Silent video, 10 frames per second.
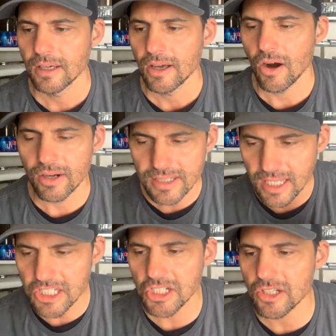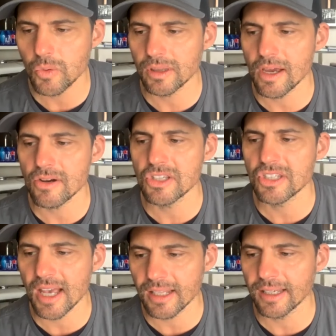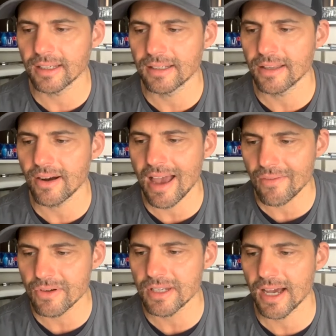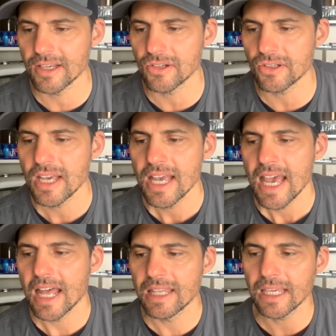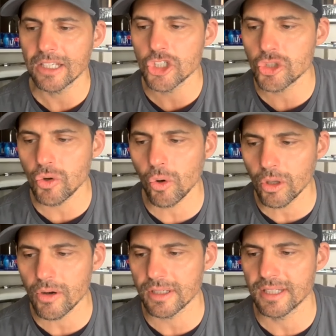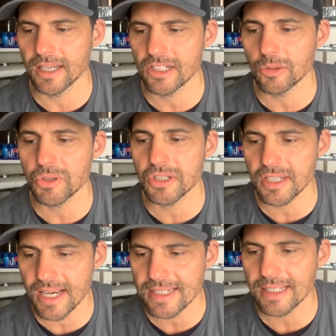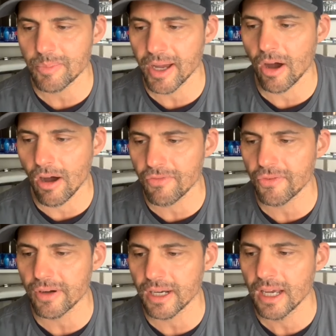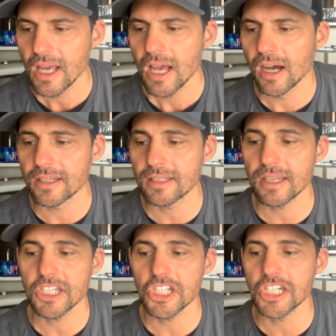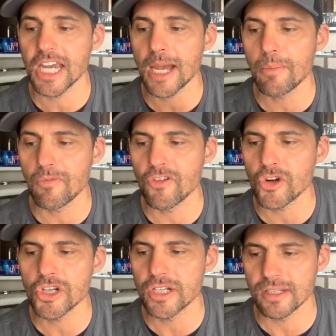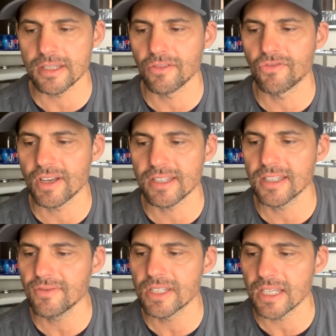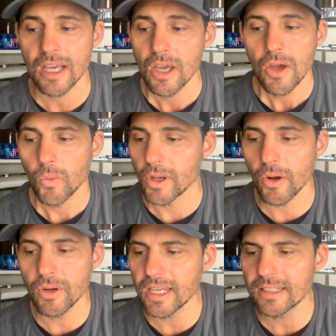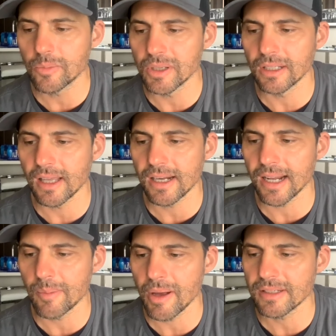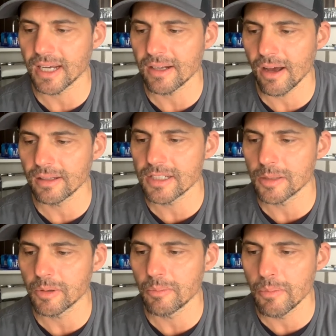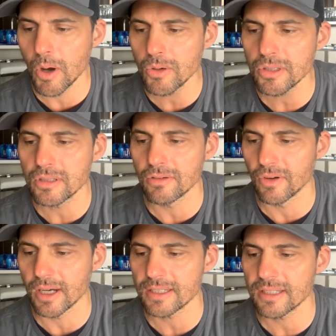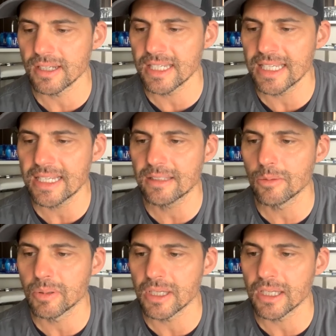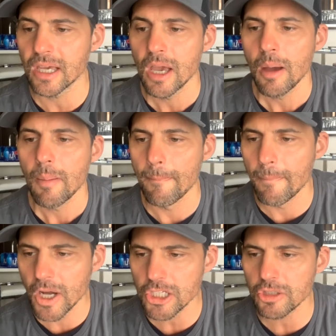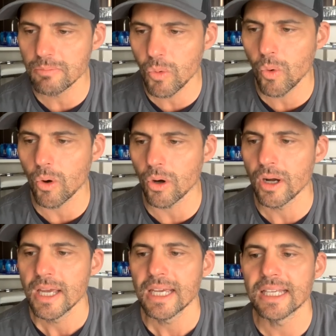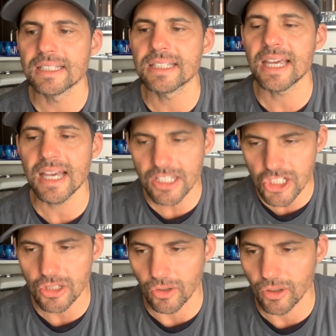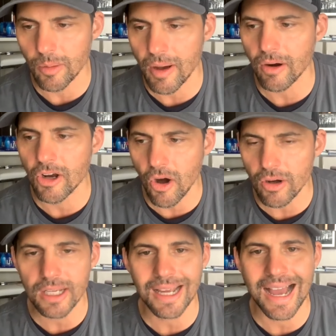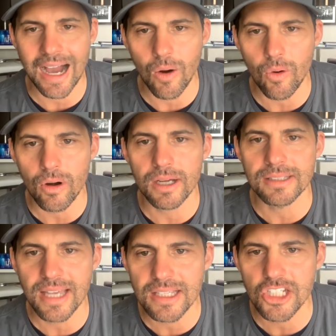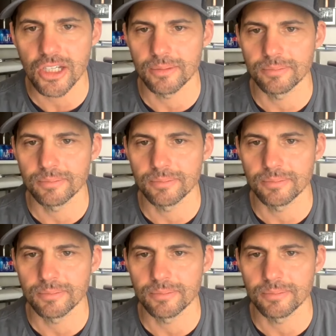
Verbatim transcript: Our attention is what they are selling to their advertisers, and they control our attention precisely by offering us sham versions of festivity. We don't need to be a Luddite about technology, but most of us need to be much more intentional about guarding our attention